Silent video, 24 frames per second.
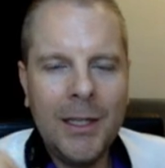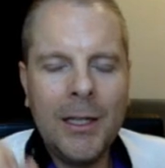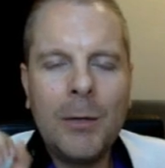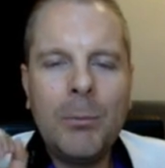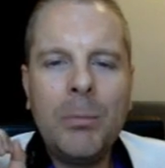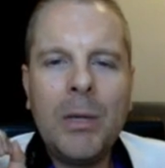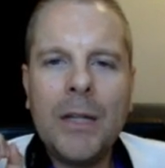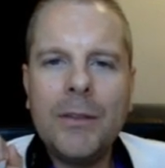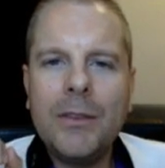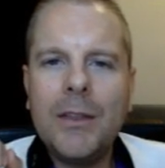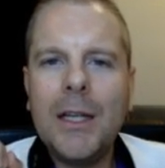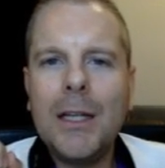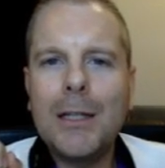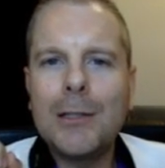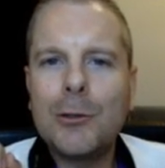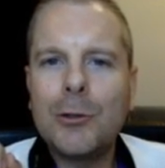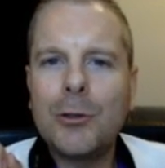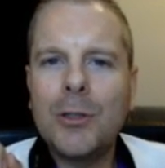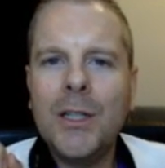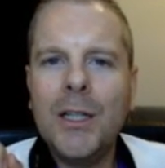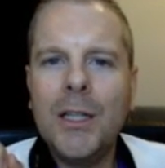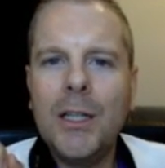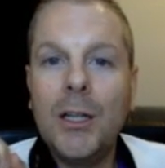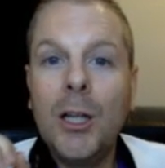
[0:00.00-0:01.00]
about that
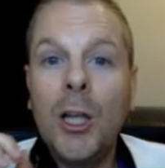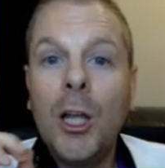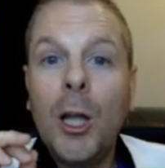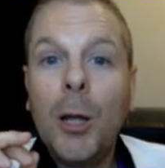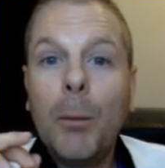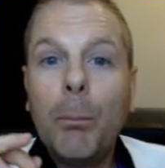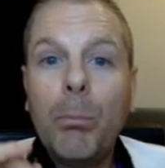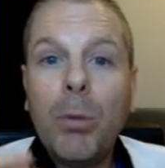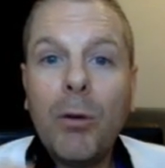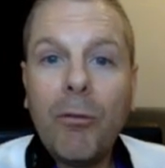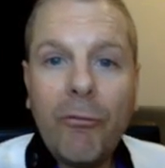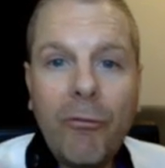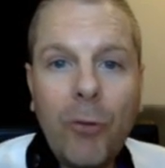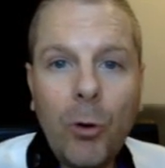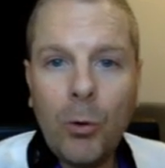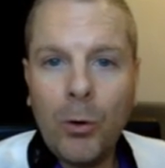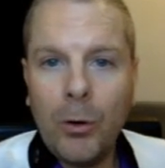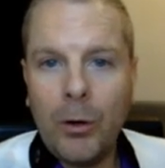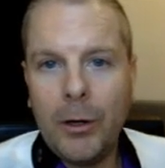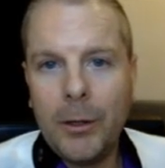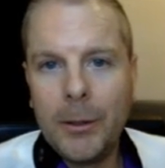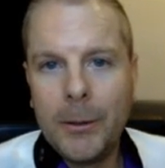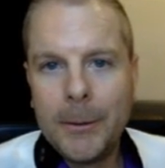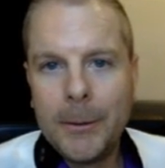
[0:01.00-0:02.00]
trade before.